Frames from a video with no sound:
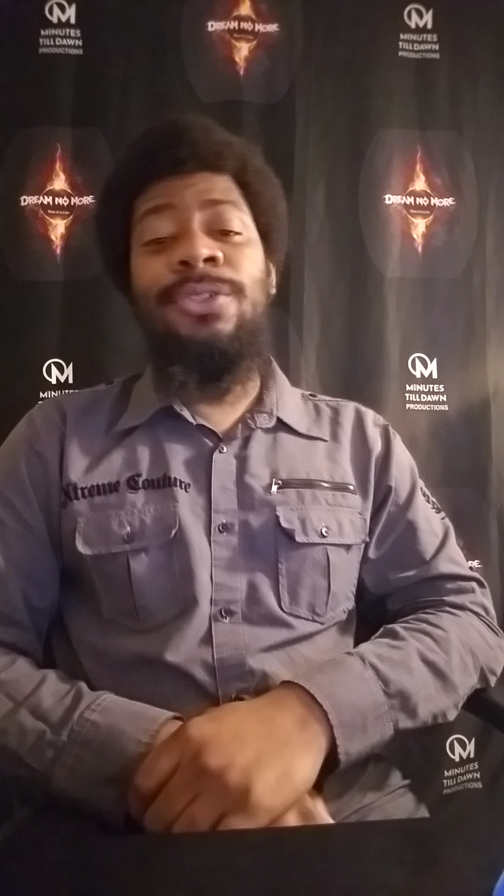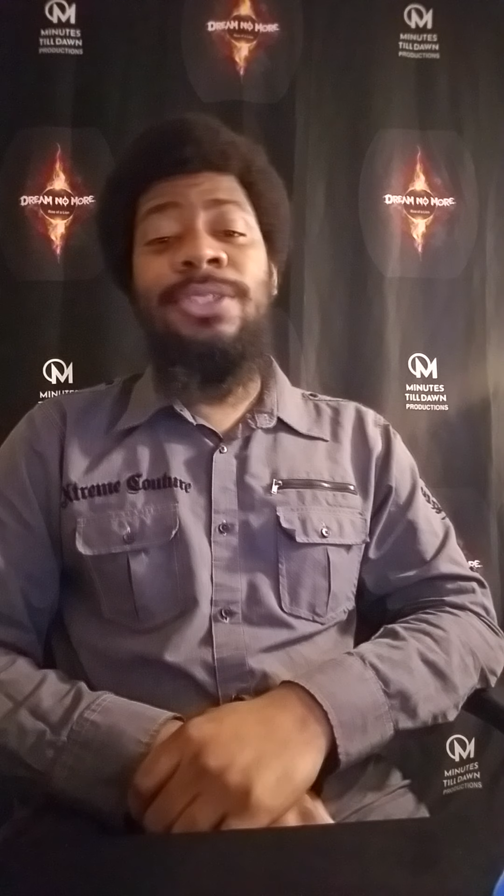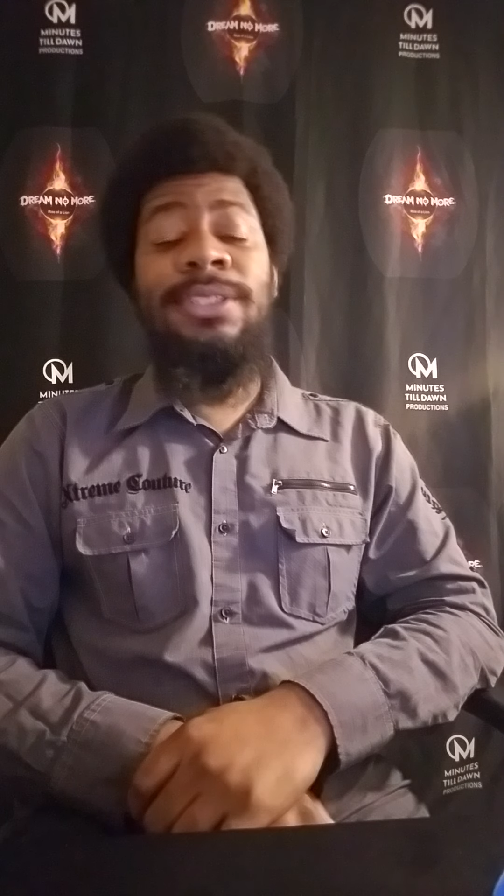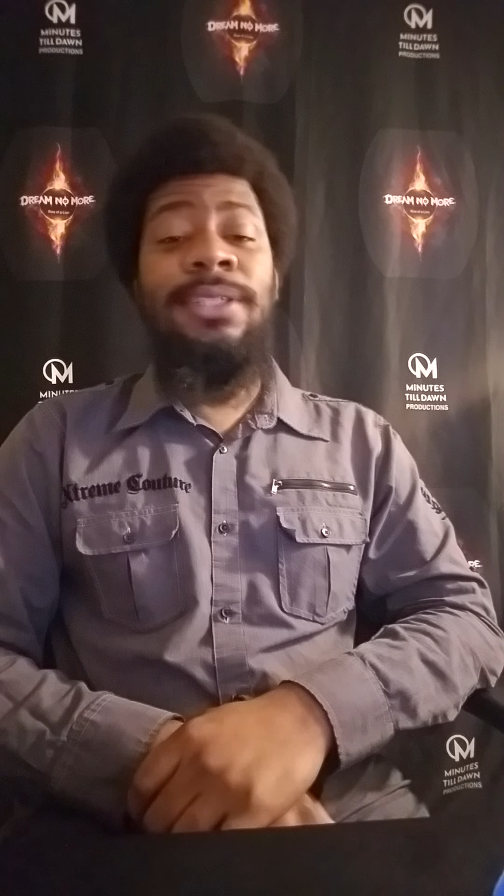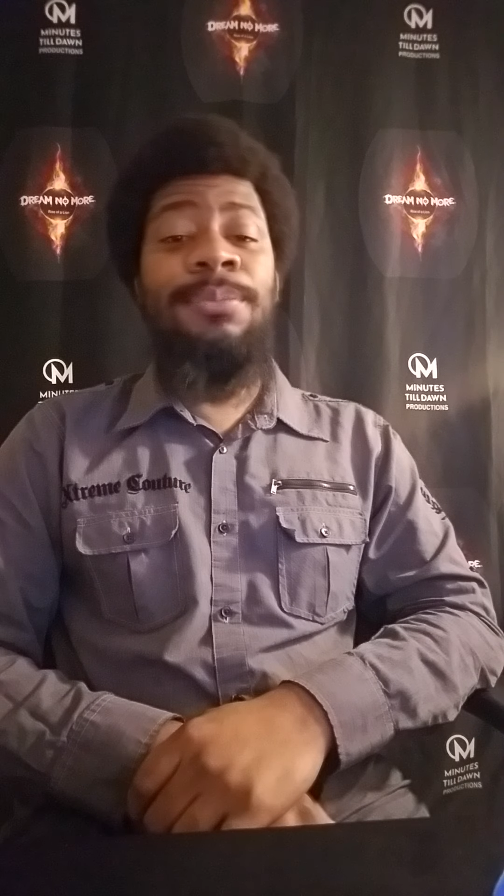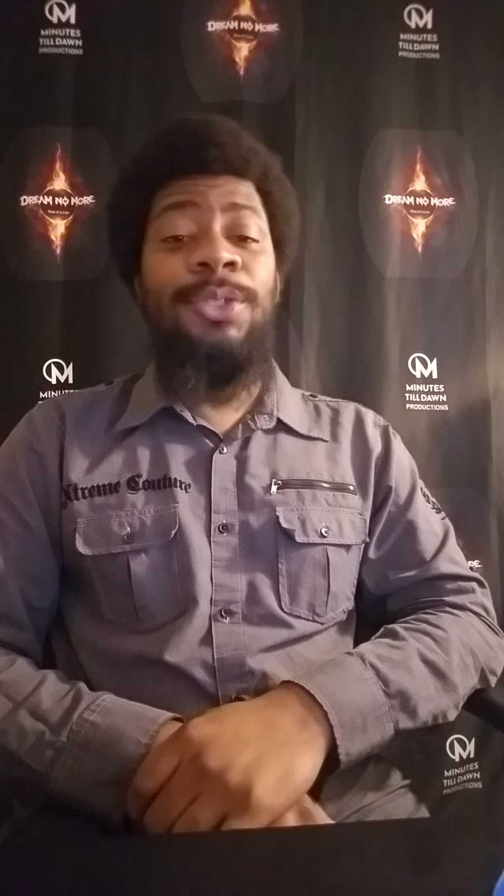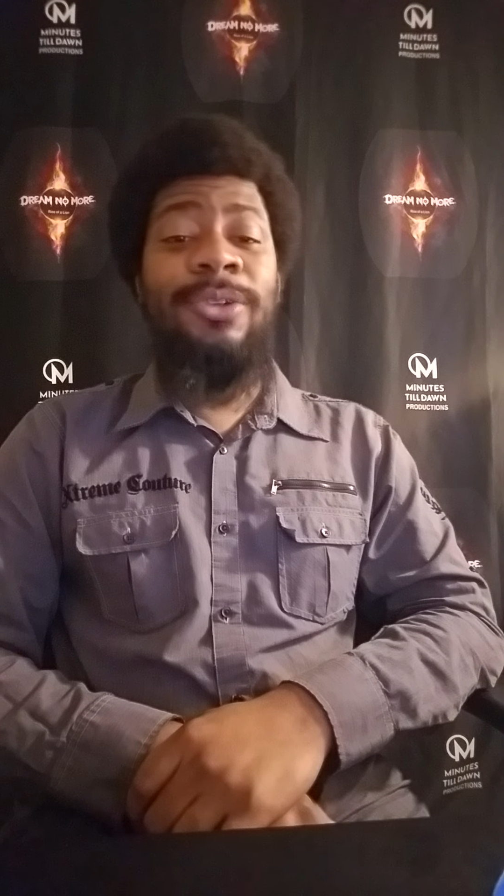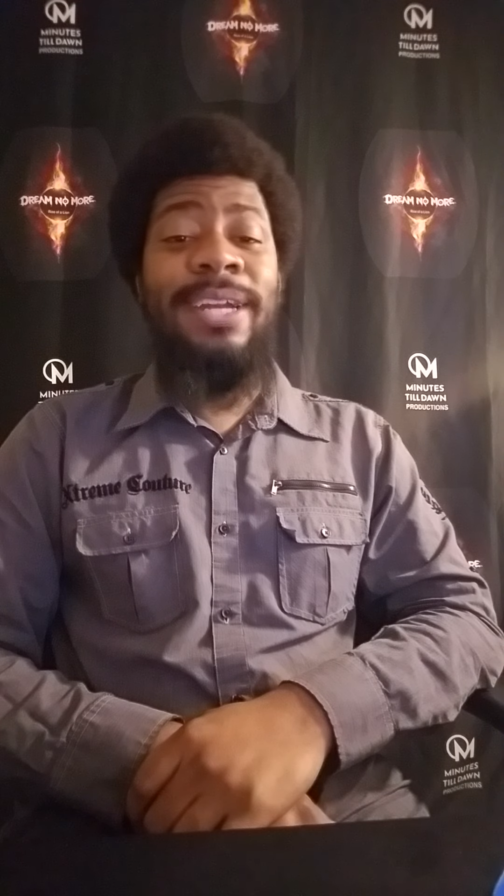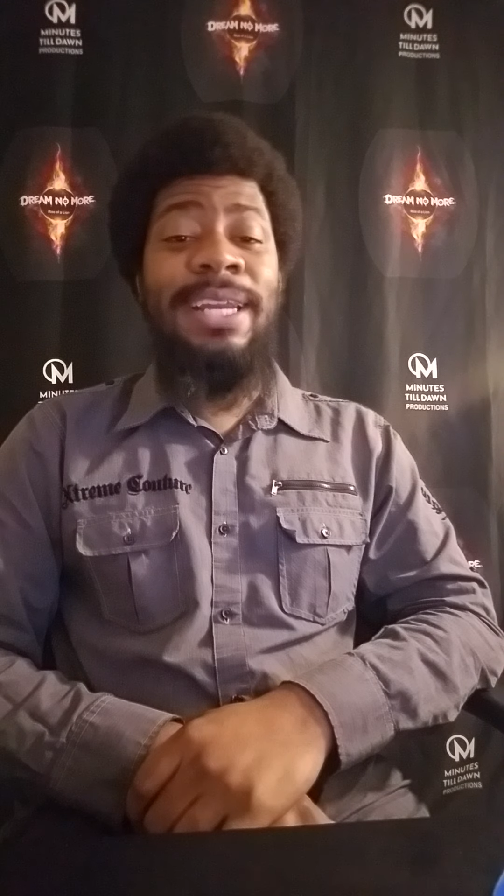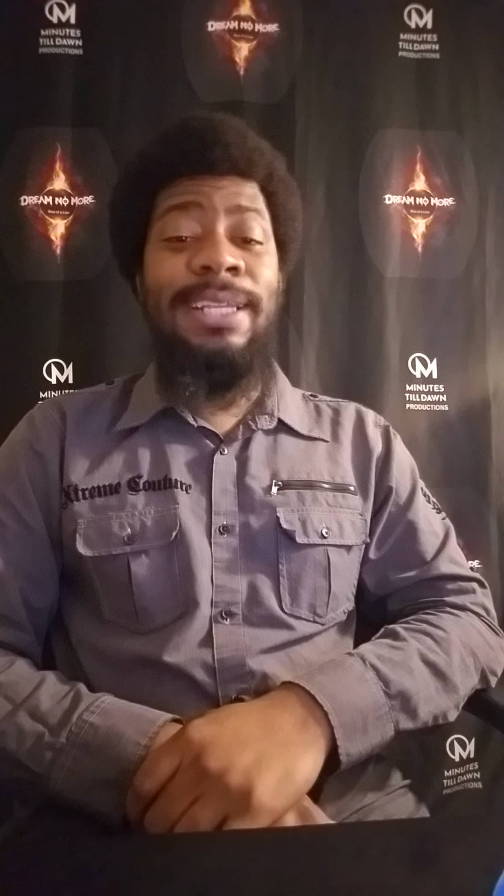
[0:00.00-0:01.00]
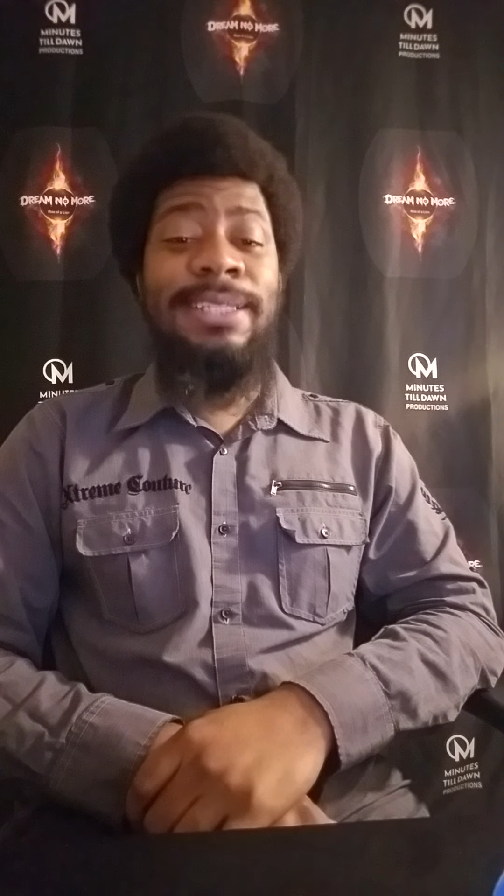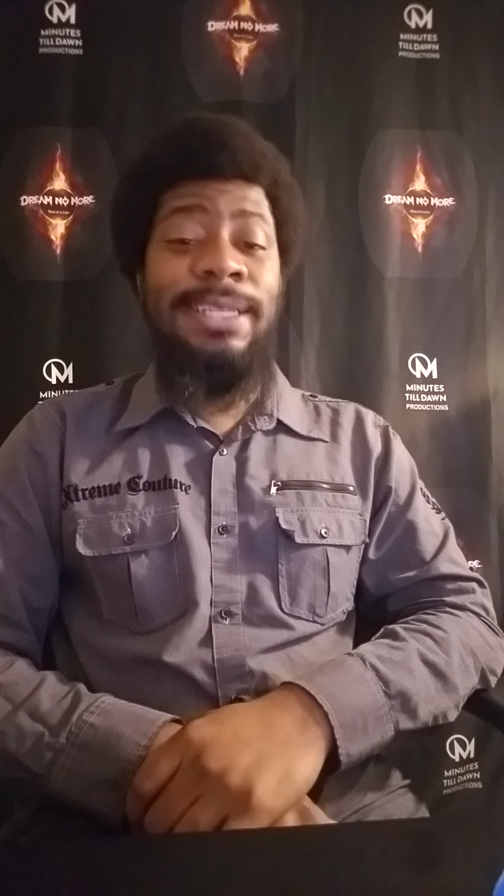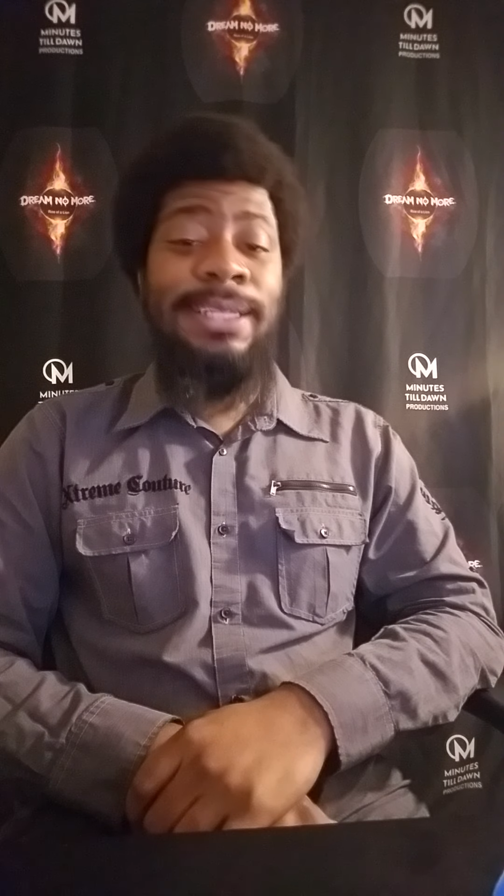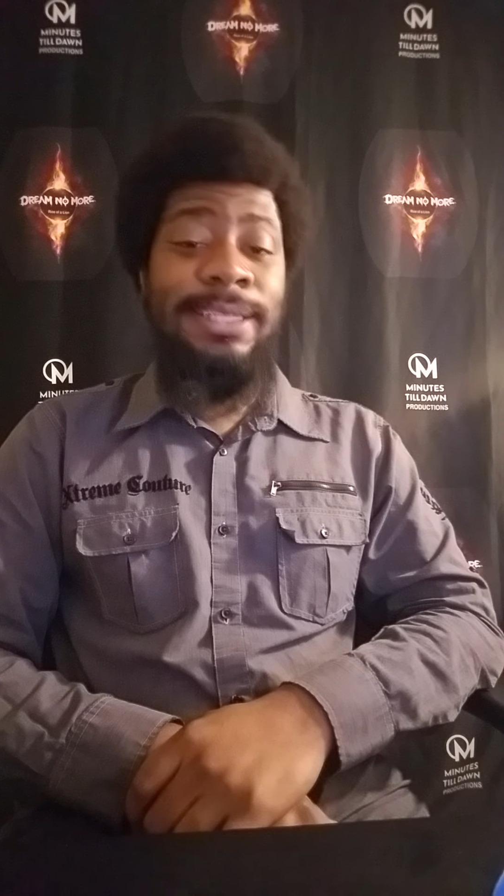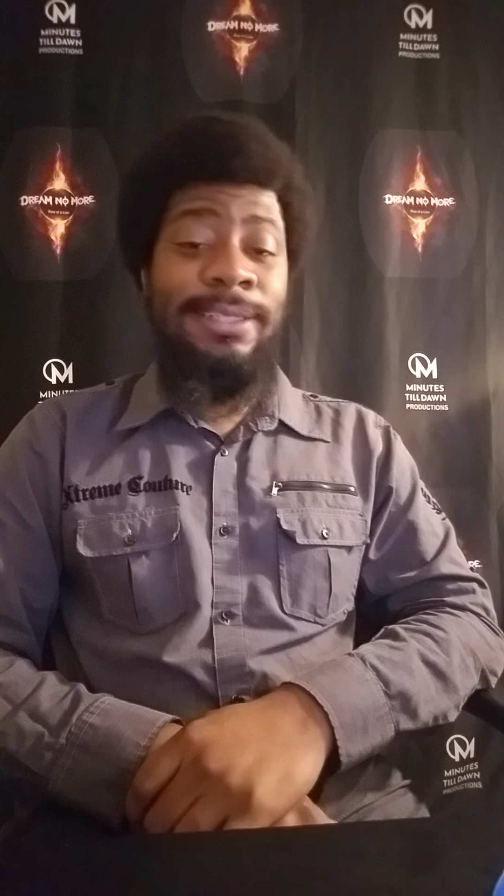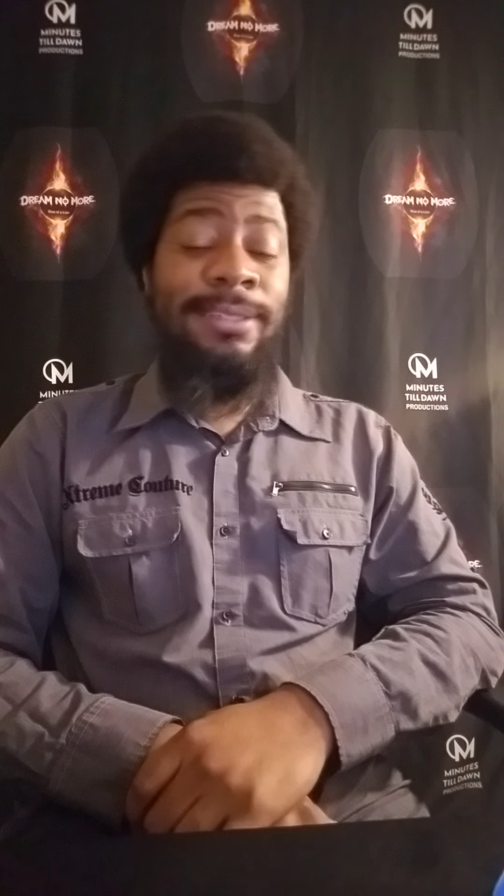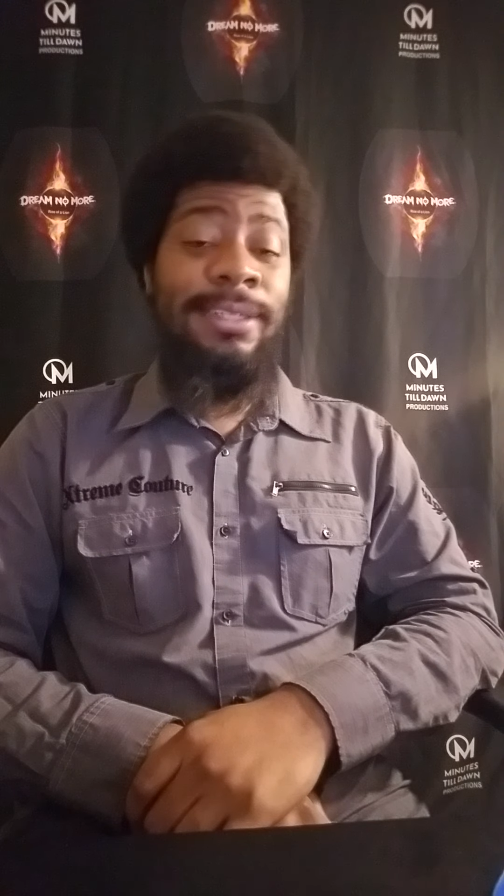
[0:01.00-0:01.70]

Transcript: on a Democratic ticket.